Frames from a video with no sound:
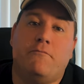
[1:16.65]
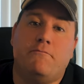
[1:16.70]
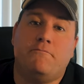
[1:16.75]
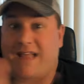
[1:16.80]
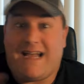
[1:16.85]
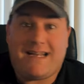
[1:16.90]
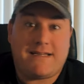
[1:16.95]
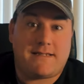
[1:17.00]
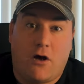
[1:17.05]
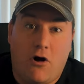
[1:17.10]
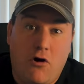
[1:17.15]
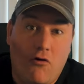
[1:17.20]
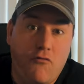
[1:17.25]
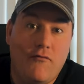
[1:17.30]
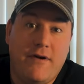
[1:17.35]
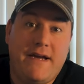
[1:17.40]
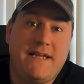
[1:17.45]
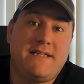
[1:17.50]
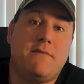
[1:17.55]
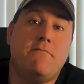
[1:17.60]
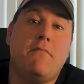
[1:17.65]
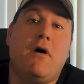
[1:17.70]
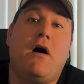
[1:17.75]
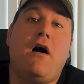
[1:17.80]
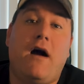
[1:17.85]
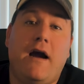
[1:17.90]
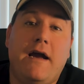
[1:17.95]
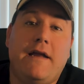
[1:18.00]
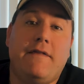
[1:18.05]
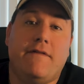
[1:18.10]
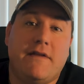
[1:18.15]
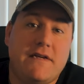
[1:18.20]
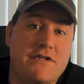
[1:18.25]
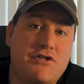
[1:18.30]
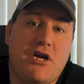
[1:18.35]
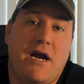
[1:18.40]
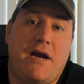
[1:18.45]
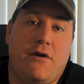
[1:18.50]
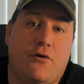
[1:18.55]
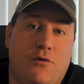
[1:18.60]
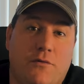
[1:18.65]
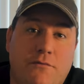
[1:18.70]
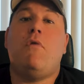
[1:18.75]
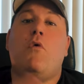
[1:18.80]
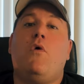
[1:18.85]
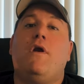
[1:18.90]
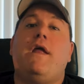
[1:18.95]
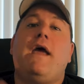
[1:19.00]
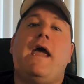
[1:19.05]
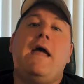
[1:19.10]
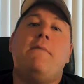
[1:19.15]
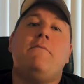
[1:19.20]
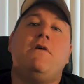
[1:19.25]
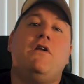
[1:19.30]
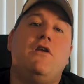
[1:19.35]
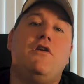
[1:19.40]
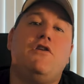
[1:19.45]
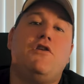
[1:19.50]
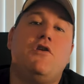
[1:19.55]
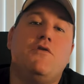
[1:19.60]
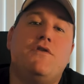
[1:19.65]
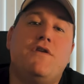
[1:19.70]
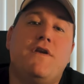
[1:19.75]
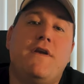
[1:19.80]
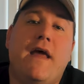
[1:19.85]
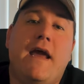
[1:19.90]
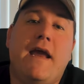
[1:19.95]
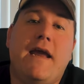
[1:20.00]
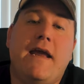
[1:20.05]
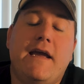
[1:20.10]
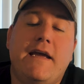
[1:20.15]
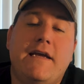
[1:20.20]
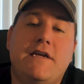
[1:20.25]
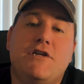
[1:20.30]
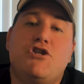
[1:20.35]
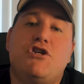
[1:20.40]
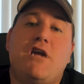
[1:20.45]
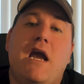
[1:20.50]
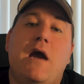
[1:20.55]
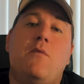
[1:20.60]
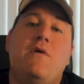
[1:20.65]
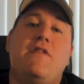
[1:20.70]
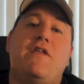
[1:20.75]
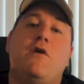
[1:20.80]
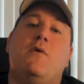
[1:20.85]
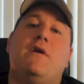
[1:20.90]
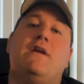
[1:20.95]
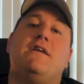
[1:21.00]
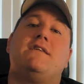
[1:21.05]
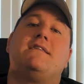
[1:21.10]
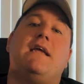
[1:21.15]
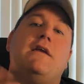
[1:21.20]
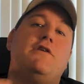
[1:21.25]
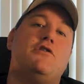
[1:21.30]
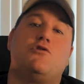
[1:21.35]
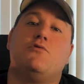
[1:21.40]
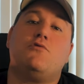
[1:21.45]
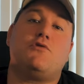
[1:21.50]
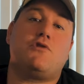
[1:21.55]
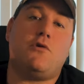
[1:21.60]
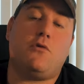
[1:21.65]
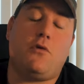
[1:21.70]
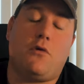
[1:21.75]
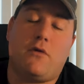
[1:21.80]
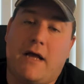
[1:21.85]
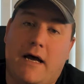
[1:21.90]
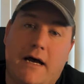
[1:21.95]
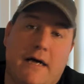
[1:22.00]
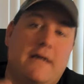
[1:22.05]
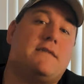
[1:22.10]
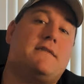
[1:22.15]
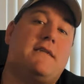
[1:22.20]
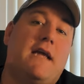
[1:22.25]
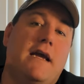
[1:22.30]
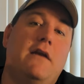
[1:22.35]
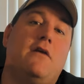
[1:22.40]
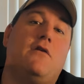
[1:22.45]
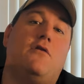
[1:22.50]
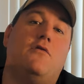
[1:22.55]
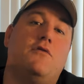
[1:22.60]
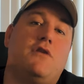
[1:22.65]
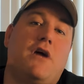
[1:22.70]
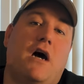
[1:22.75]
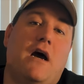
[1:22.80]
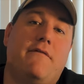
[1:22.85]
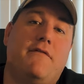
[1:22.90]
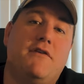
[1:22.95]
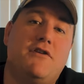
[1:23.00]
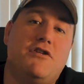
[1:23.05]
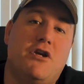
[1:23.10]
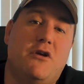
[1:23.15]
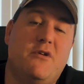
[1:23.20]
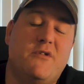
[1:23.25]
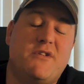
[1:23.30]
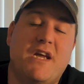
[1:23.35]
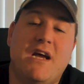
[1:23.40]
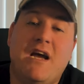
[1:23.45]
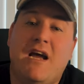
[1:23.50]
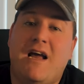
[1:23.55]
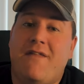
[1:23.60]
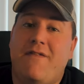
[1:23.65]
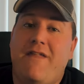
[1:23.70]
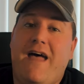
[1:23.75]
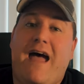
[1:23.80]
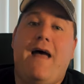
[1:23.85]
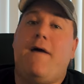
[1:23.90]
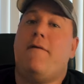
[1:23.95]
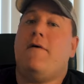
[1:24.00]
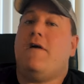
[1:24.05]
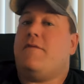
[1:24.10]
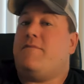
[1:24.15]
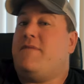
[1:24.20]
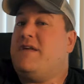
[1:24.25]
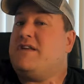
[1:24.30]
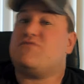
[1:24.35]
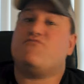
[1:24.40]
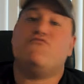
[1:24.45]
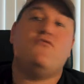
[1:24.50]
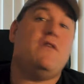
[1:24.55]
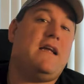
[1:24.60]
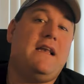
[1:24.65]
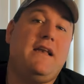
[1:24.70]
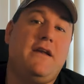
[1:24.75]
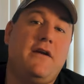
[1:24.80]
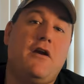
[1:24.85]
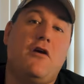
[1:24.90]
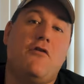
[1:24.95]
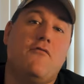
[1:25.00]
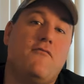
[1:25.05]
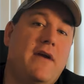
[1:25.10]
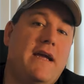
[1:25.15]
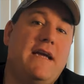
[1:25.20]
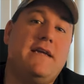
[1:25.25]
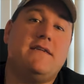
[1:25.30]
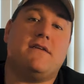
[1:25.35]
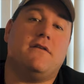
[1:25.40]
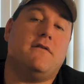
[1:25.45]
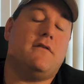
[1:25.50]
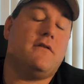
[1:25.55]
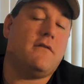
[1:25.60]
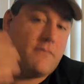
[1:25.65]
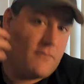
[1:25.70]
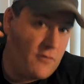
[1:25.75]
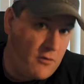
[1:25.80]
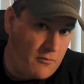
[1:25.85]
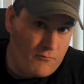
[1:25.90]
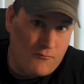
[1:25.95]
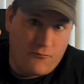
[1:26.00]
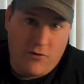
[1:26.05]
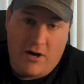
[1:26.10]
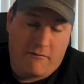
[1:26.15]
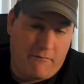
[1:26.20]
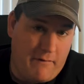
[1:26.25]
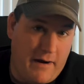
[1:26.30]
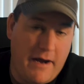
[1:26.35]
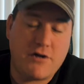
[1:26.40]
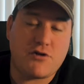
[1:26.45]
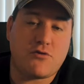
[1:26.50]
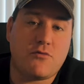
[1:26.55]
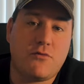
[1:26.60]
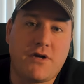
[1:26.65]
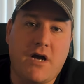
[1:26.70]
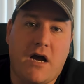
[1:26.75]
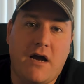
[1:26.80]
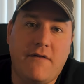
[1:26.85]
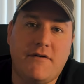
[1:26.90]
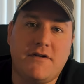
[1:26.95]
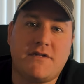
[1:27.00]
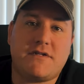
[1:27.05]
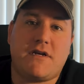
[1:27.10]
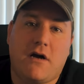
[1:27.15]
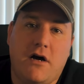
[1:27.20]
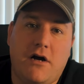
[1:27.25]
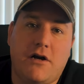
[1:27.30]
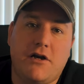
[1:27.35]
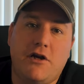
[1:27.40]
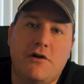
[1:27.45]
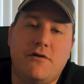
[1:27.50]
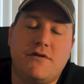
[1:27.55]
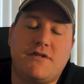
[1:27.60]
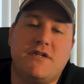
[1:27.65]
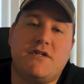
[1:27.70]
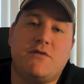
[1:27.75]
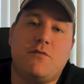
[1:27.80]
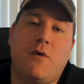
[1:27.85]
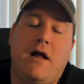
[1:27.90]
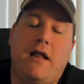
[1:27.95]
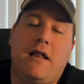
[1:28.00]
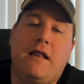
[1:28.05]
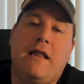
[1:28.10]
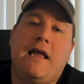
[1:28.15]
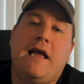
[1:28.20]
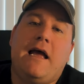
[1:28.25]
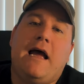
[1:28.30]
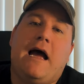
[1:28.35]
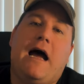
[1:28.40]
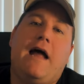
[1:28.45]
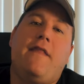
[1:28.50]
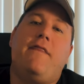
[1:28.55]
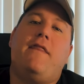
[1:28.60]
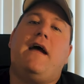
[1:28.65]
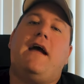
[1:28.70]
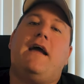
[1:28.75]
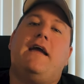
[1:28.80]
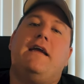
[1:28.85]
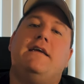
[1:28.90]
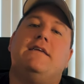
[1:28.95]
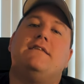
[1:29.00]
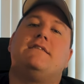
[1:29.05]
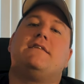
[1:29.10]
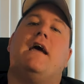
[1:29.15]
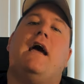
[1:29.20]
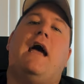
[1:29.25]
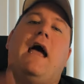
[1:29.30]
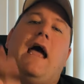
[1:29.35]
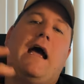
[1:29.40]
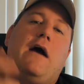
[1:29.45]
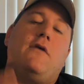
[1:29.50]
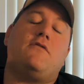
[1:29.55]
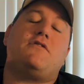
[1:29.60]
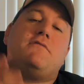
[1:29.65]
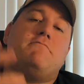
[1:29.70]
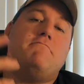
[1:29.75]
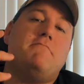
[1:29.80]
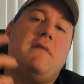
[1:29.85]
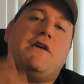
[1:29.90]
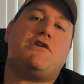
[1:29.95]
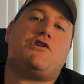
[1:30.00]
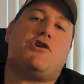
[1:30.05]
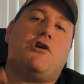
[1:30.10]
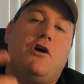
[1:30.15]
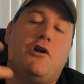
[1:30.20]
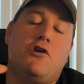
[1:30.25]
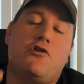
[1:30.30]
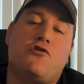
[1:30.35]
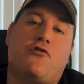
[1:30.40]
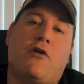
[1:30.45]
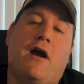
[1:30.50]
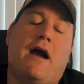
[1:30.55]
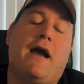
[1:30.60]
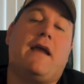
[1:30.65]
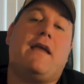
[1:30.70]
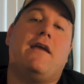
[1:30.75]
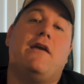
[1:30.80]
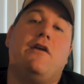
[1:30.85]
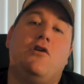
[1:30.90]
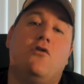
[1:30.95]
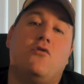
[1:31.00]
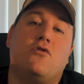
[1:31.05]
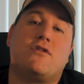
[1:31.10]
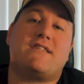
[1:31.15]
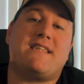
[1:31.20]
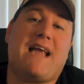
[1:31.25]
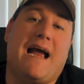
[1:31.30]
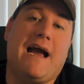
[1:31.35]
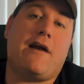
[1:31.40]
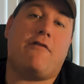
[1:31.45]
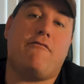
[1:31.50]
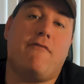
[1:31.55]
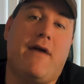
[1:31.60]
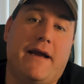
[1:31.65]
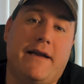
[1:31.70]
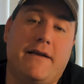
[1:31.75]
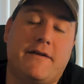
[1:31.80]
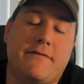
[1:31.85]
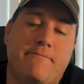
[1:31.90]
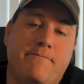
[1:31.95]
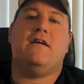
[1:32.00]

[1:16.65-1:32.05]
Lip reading: That's the whole reason behind this channel. But what I am going to do today is share with you an essential tool that us technical divers use that there's really no reason that recreational divers can't use as well, and that is how to measure and track your SAC rate.